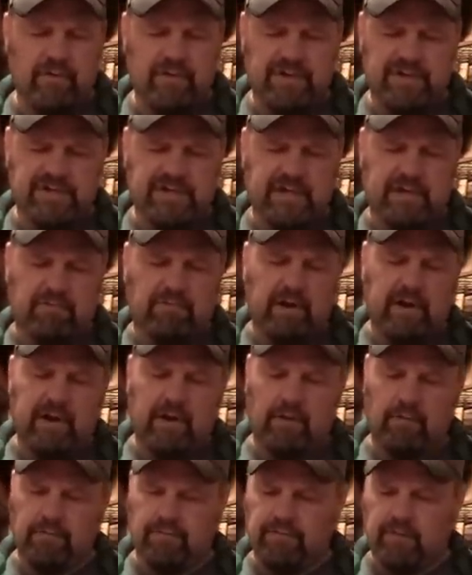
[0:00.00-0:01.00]
They stick right
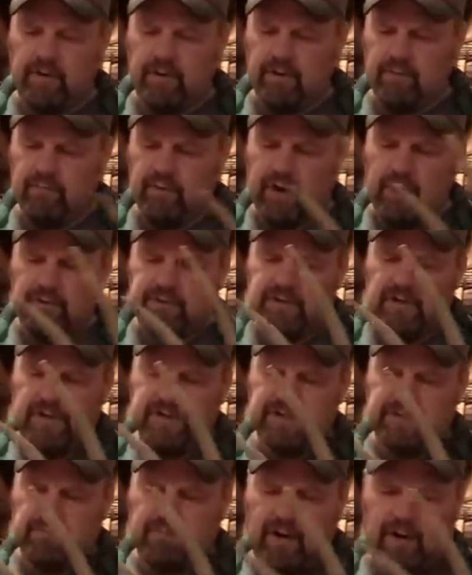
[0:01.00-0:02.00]
out in front of the brow
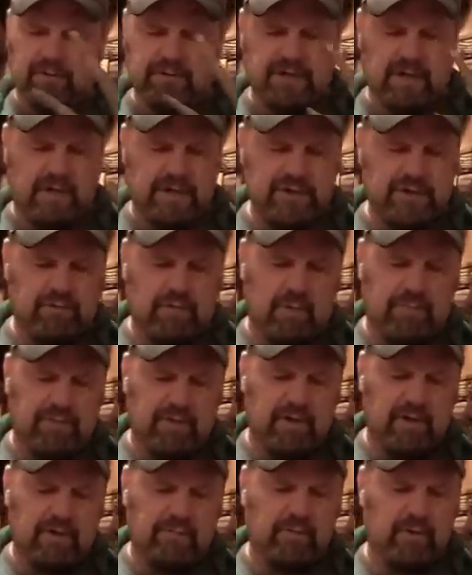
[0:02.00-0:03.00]
tines. The brow tines are up
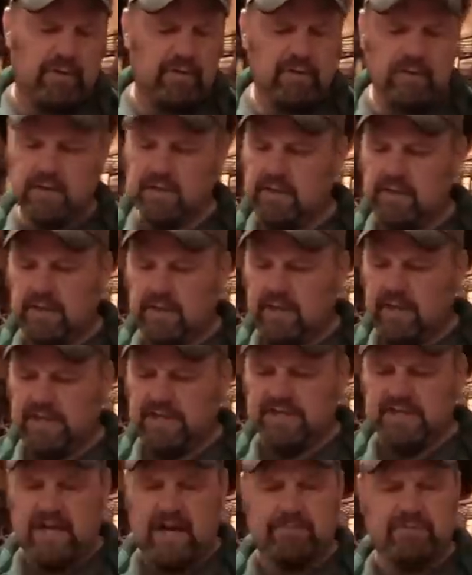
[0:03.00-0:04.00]
here, but he
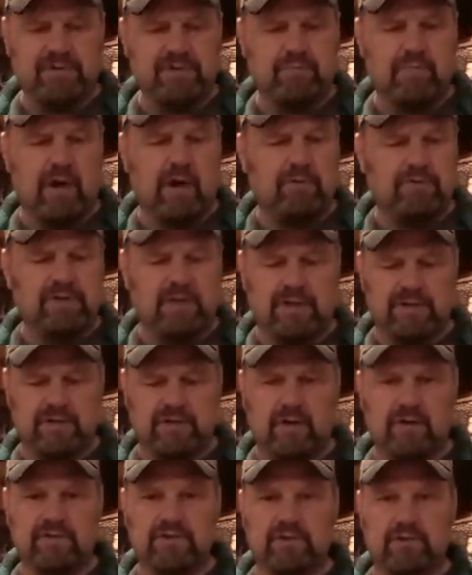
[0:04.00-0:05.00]
snapped his brow tines
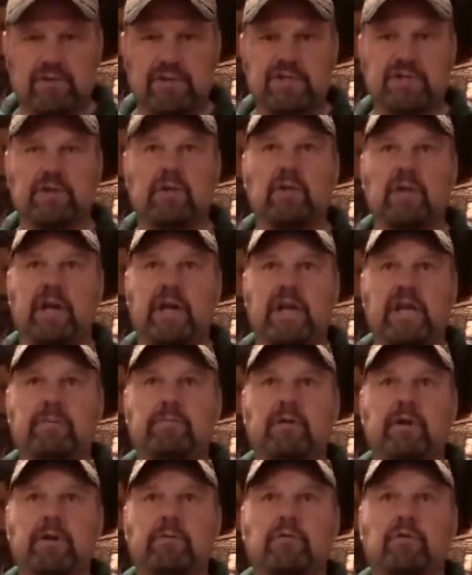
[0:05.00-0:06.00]
off, so he's still a
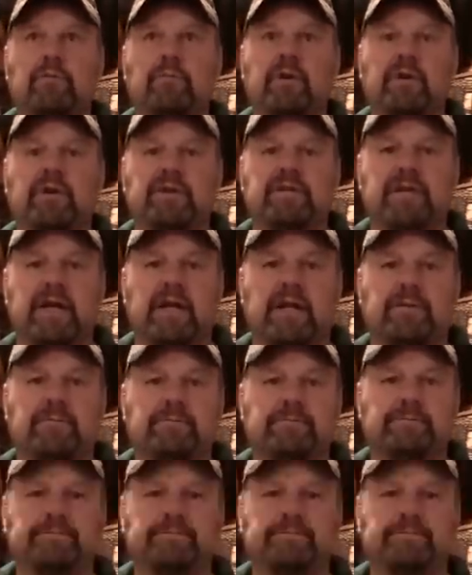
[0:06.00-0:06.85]
8, but he would have been a 10.